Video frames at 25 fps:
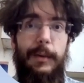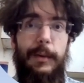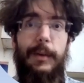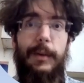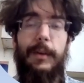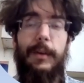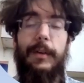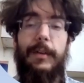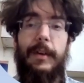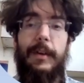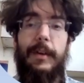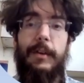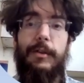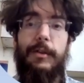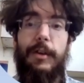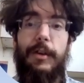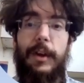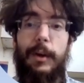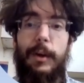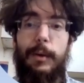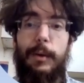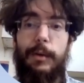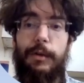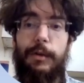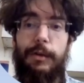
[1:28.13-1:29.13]
such a
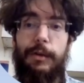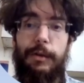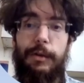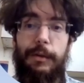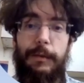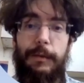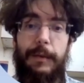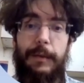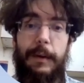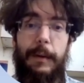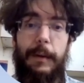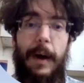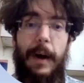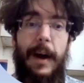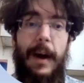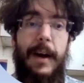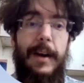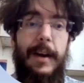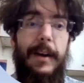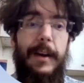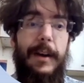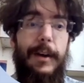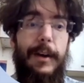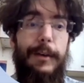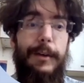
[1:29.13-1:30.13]
huge
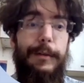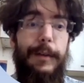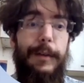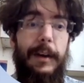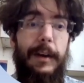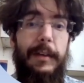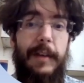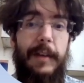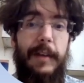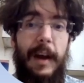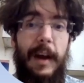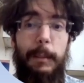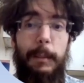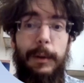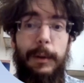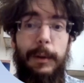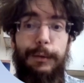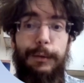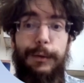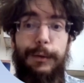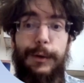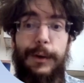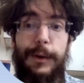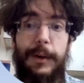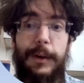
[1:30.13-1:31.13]
variety of examples
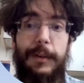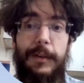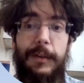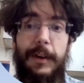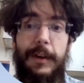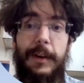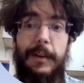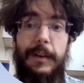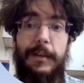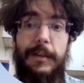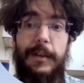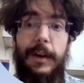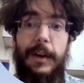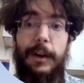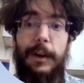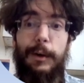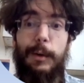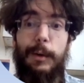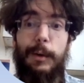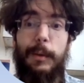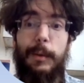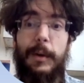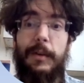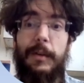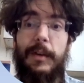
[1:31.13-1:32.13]
for this, and it's not
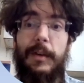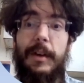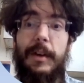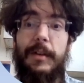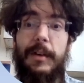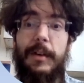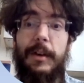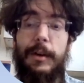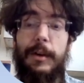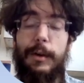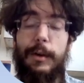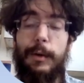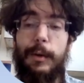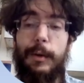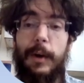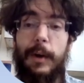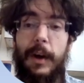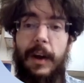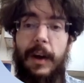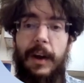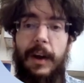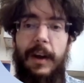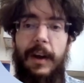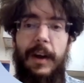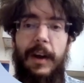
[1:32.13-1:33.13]
always easy to
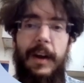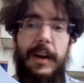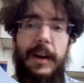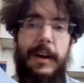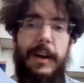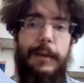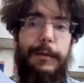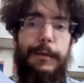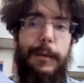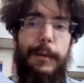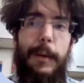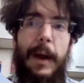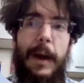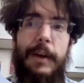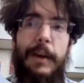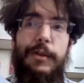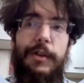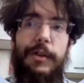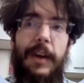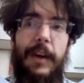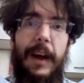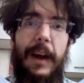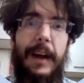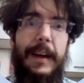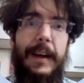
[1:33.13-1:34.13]

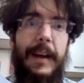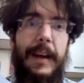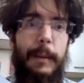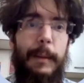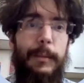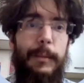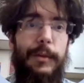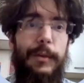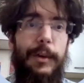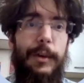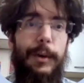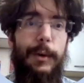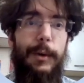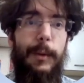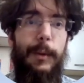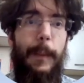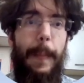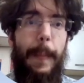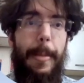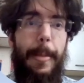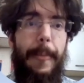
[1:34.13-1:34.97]
differentiate them. So